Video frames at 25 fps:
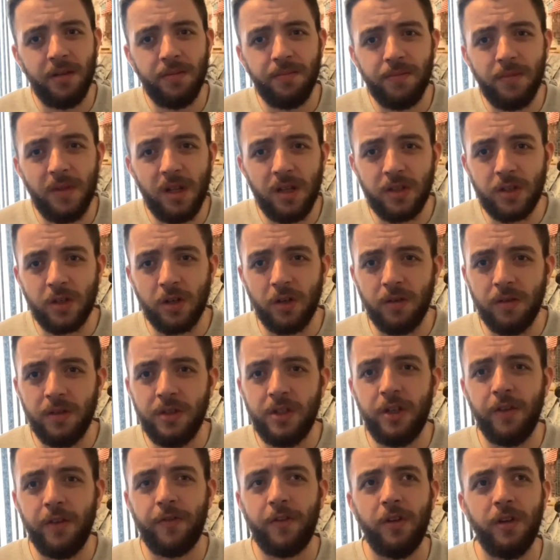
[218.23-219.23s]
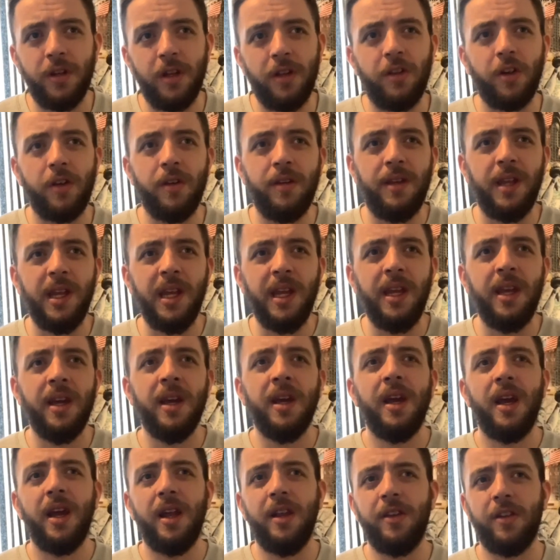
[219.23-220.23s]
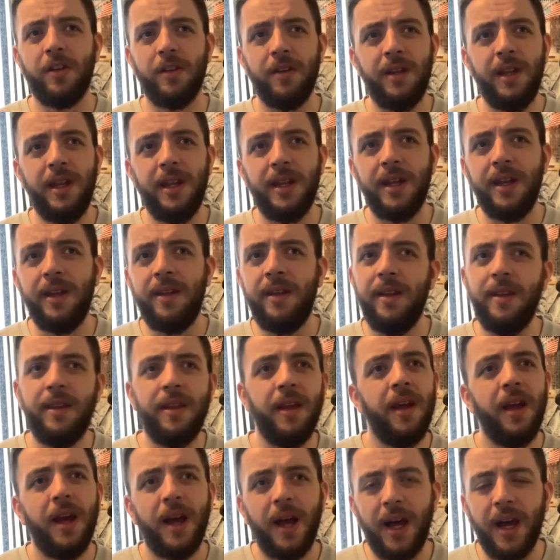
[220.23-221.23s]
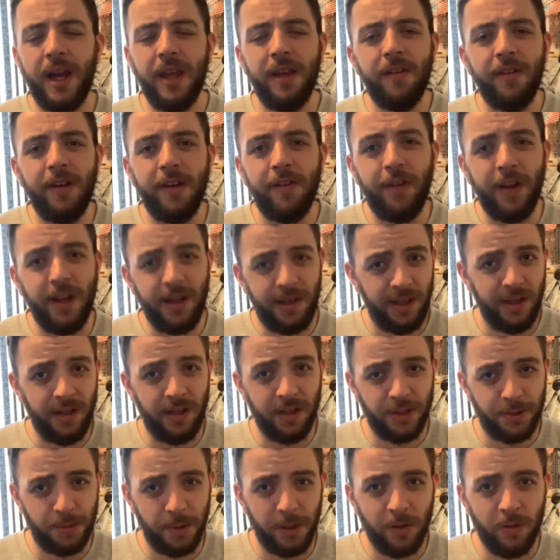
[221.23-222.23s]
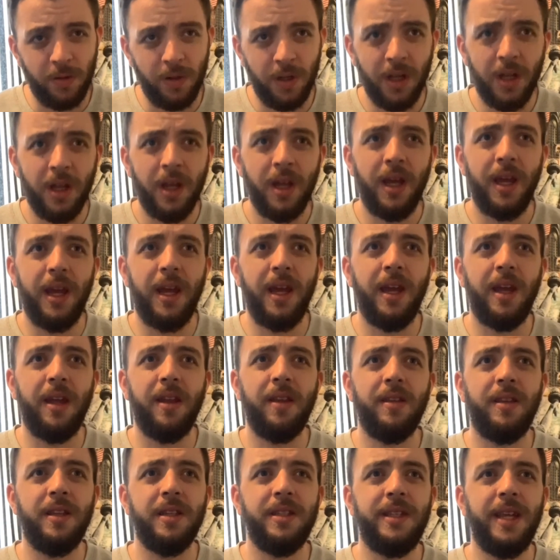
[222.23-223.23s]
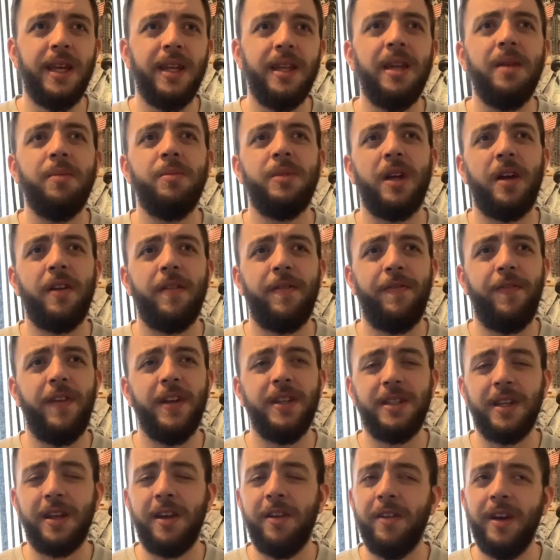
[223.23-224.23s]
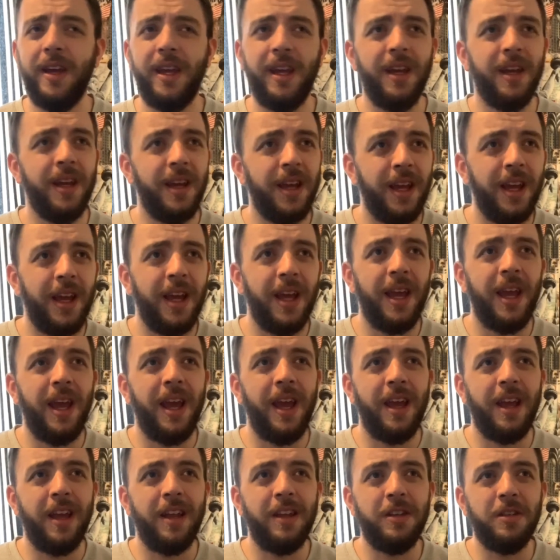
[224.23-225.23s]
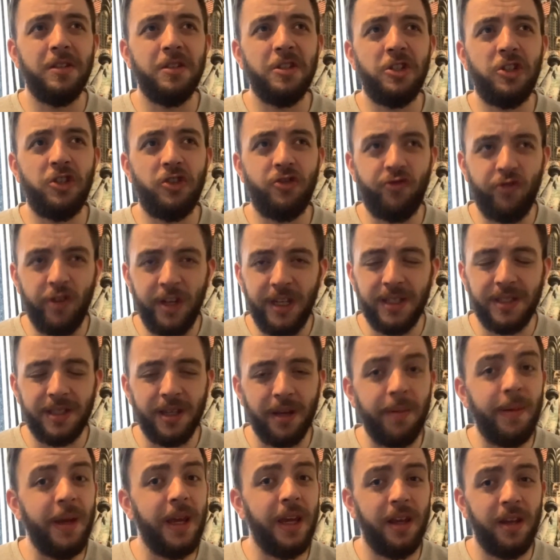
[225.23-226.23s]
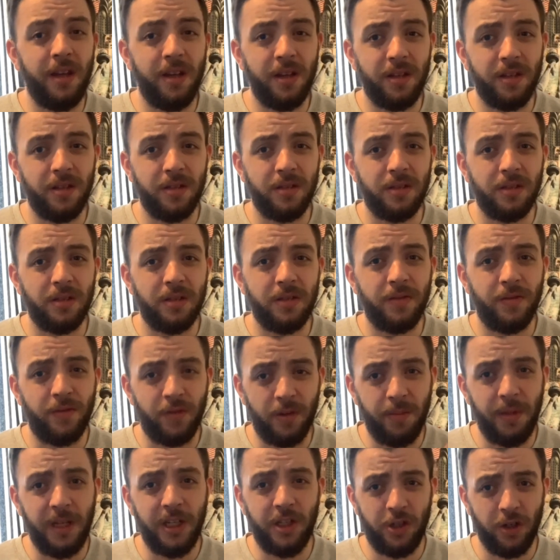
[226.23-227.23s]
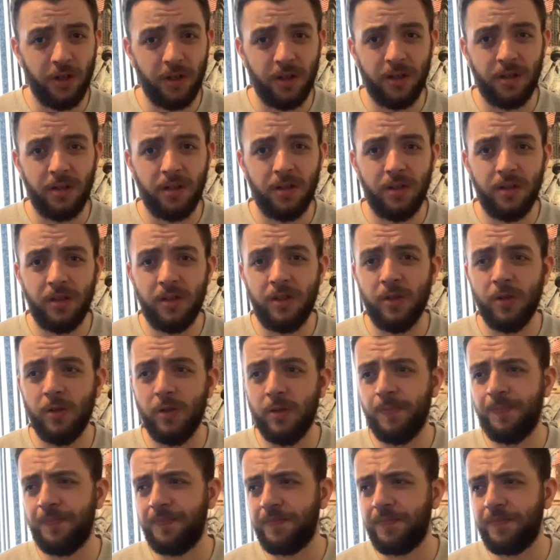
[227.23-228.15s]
In Scotland, you've got the Dundee and Dundee United, highly rated as well. The stadiums are physically streets away from each other. So